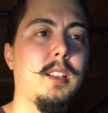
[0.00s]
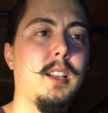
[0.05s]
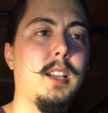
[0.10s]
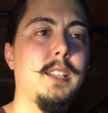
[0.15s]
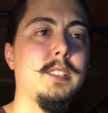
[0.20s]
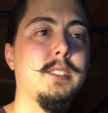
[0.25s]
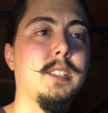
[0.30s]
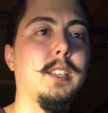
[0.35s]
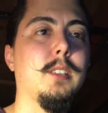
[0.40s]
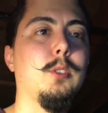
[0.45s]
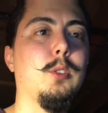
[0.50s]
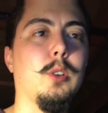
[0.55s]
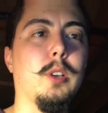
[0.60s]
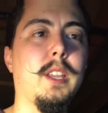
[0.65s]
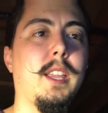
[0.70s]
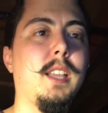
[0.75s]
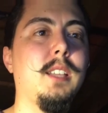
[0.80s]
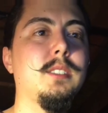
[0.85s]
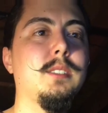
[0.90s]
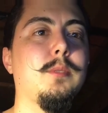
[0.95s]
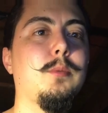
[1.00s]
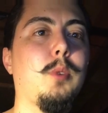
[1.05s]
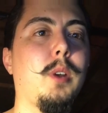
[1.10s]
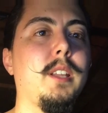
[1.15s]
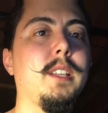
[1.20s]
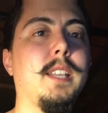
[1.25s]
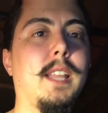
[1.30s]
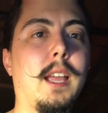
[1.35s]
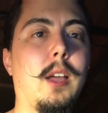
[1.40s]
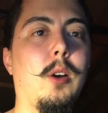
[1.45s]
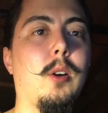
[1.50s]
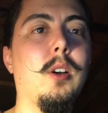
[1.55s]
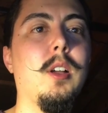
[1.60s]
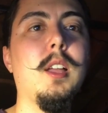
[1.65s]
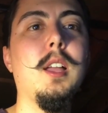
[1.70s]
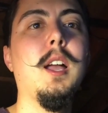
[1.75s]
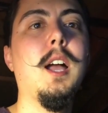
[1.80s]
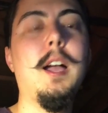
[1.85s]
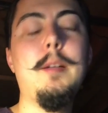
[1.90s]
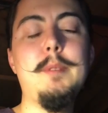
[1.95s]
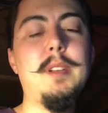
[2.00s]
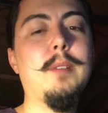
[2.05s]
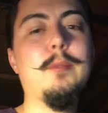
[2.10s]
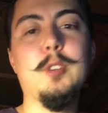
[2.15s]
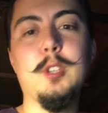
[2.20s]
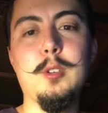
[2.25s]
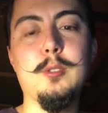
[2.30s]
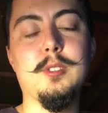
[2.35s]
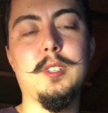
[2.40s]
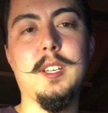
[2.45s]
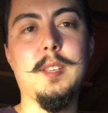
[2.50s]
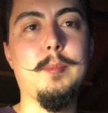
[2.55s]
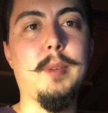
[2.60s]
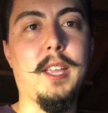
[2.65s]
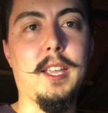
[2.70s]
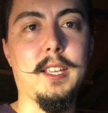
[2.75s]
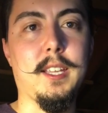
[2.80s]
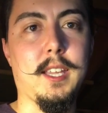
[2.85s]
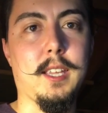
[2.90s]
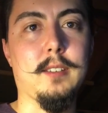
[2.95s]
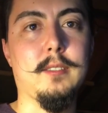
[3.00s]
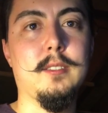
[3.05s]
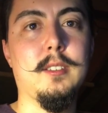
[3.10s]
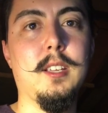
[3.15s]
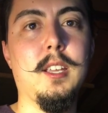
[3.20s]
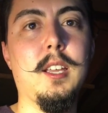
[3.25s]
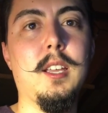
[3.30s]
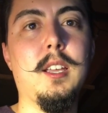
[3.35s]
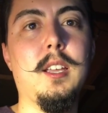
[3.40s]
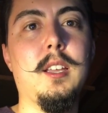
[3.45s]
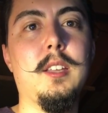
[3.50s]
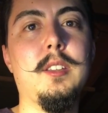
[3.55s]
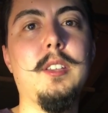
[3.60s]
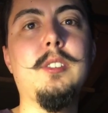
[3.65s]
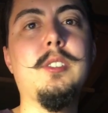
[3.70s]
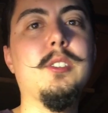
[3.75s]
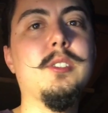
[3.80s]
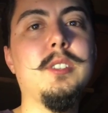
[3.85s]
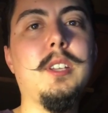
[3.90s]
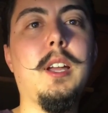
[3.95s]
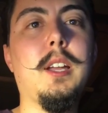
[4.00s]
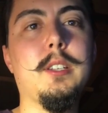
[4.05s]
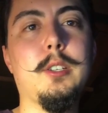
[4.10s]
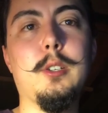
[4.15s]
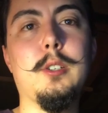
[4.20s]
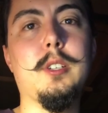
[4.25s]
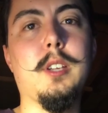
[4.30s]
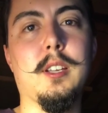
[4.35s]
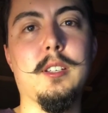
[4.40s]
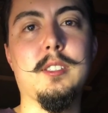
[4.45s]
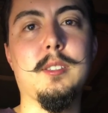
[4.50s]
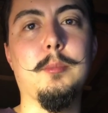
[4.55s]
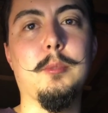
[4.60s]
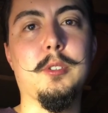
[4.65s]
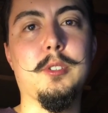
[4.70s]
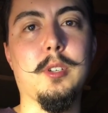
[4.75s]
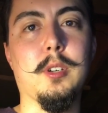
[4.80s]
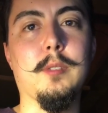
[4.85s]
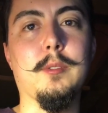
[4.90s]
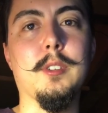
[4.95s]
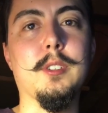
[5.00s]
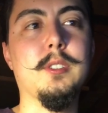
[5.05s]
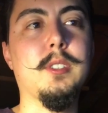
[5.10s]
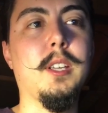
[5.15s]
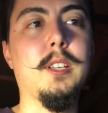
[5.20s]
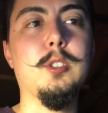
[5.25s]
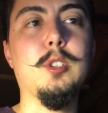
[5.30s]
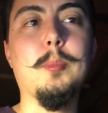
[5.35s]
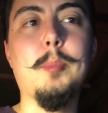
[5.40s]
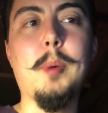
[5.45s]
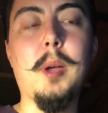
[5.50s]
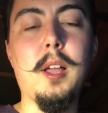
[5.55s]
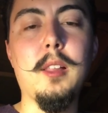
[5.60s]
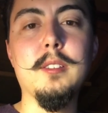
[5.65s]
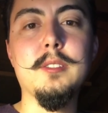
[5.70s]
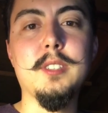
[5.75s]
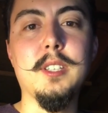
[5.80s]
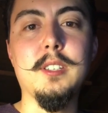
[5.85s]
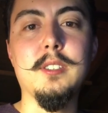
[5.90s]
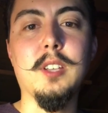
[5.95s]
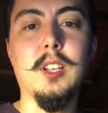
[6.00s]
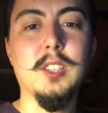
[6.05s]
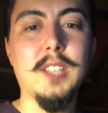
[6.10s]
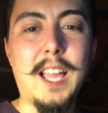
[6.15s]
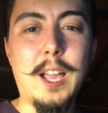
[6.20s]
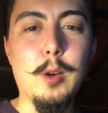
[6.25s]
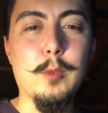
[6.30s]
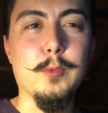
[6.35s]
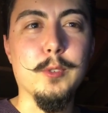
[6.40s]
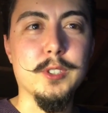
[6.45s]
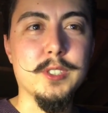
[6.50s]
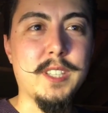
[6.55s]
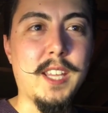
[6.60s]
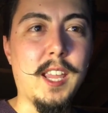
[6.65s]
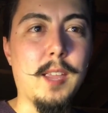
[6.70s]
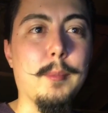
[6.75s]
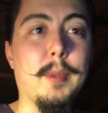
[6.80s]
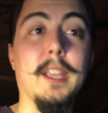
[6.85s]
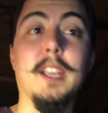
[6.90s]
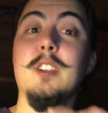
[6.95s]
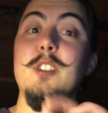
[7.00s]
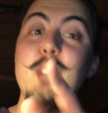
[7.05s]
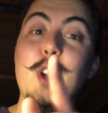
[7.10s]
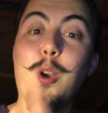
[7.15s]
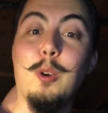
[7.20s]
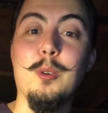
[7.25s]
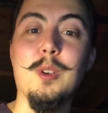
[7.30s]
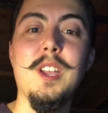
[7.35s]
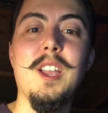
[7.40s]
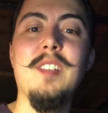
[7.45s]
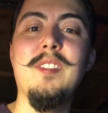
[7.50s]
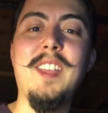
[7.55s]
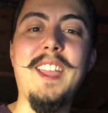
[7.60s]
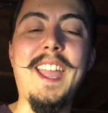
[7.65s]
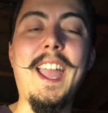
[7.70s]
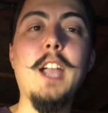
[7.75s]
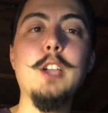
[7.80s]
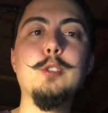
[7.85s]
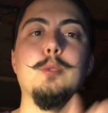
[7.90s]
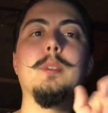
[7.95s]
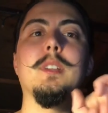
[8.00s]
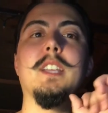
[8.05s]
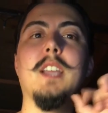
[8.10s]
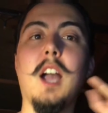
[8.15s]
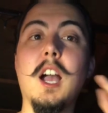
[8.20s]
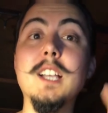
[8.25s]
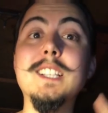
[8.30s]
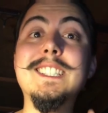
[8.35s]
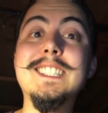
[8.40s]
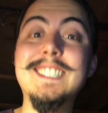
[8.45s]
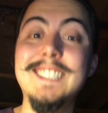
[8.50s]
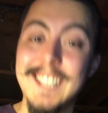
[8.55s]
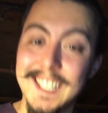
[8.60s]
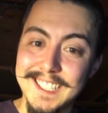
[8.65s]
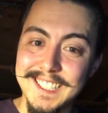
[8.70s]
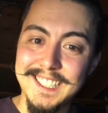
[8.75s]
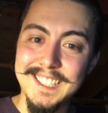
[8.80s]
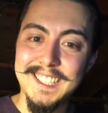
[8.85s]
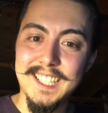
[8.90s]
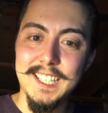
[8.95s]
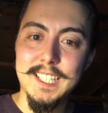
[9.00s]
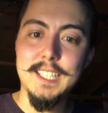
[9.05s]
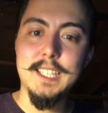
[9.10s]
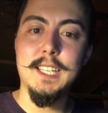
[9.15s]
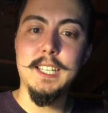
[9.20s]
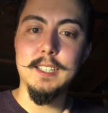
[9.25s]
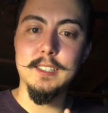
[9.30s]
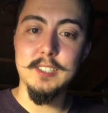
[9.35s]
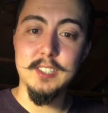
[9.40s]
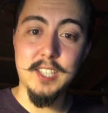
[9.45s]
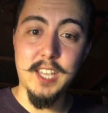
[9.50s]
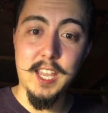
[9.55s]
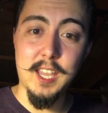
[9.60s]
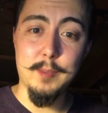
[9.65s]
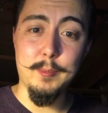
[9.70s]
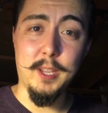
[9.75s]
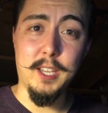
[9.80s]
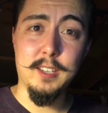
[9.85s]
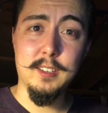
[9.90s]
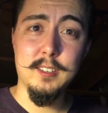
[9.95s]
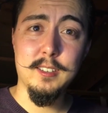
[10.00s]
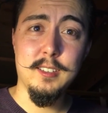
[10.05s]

I say, look, as of right now, I'm never using eBay again. This is not good customer service, and your policies allow for scamming. No, they actually assist in scamming.